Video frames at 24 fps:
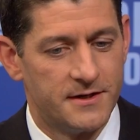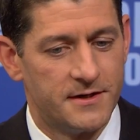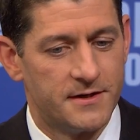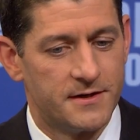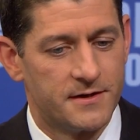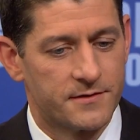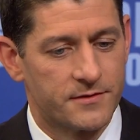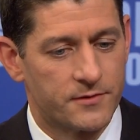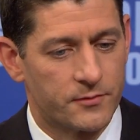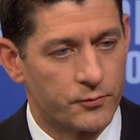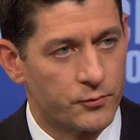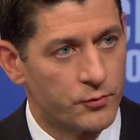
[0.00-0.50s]

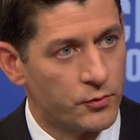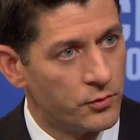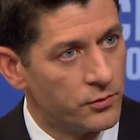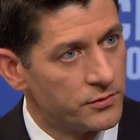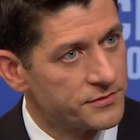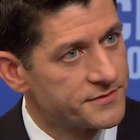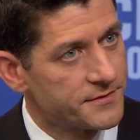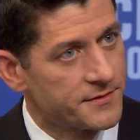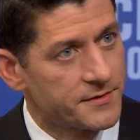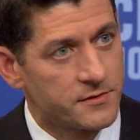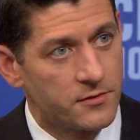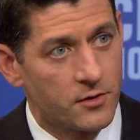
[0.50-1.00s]
the rules
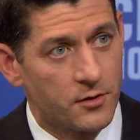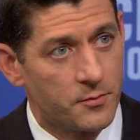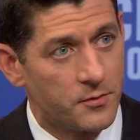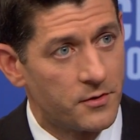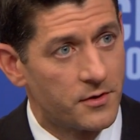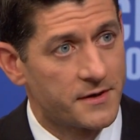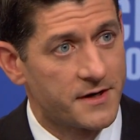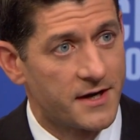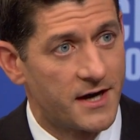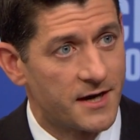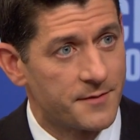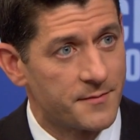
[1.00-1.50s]
of the global
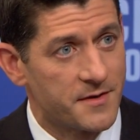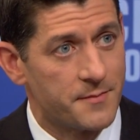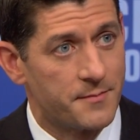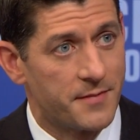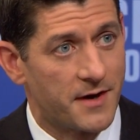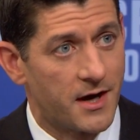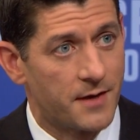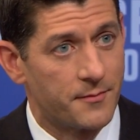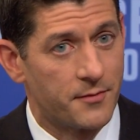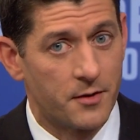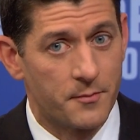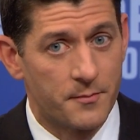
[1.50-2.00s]
economy,
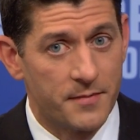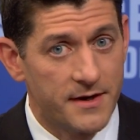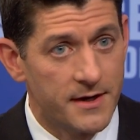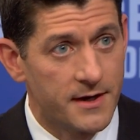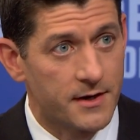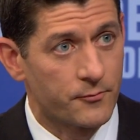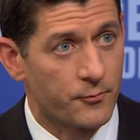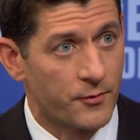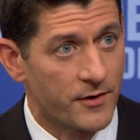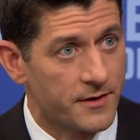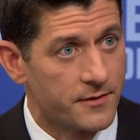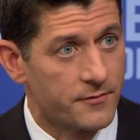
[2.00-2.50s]
Bob, are
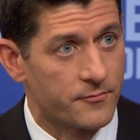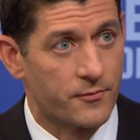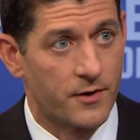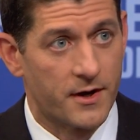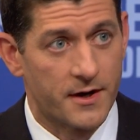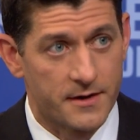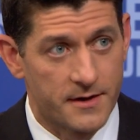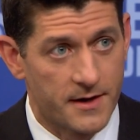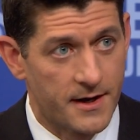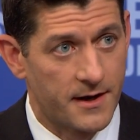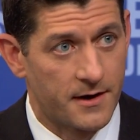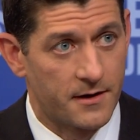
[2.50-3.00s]
being written right
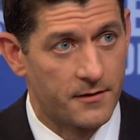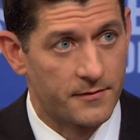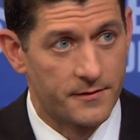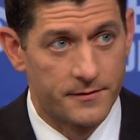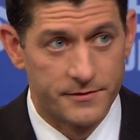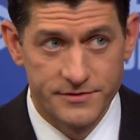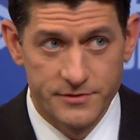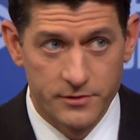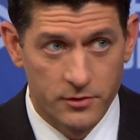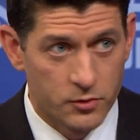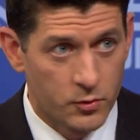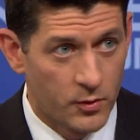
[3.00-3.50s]
now.
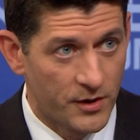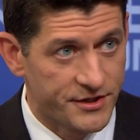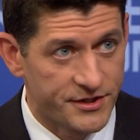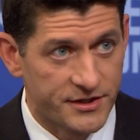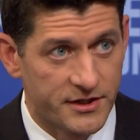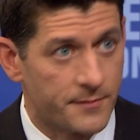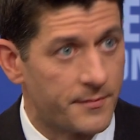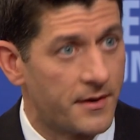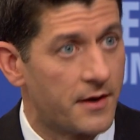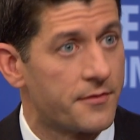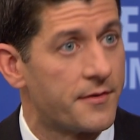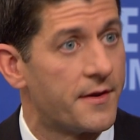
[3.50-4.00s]
There's no question
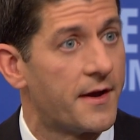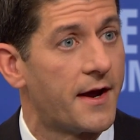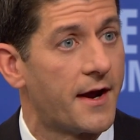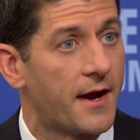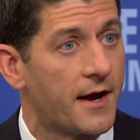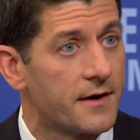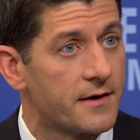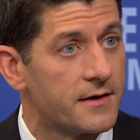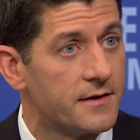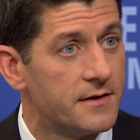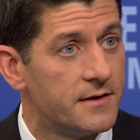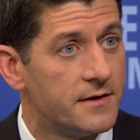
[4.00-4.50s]
about
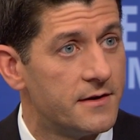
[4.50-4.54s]
that.